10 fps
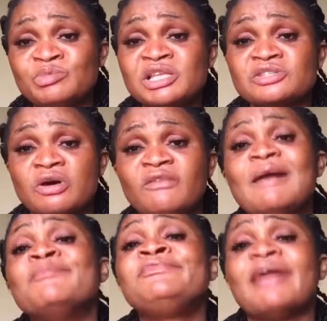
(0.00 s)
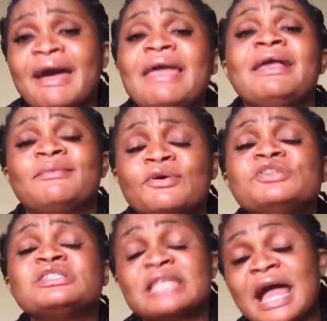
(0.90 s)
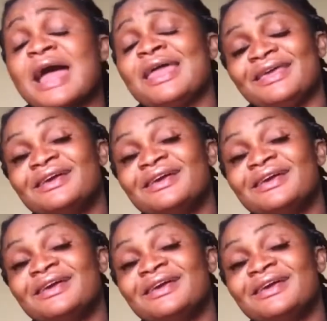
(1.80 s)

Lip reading: place off, I'm dying. I'm going to die.